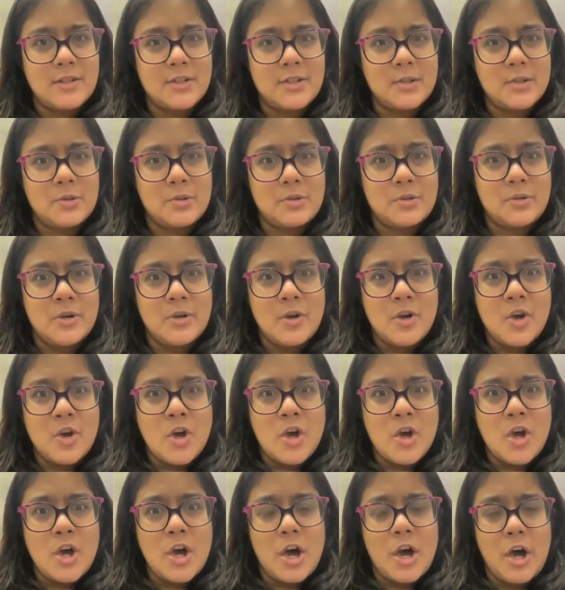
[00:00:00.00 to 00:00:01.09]
So
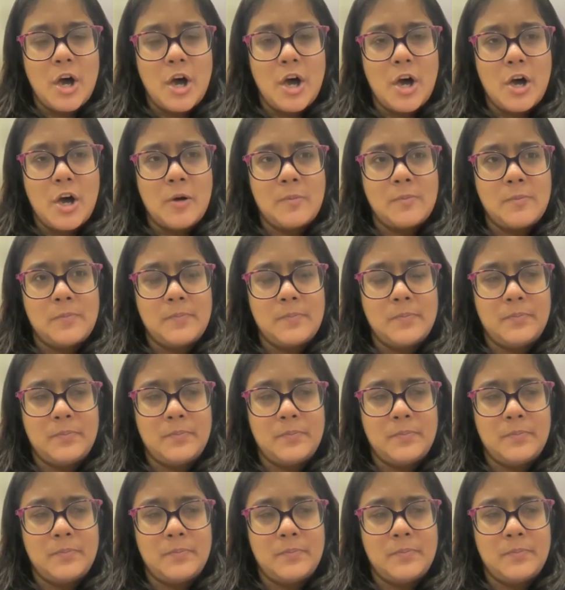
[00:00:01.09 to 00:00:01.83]
um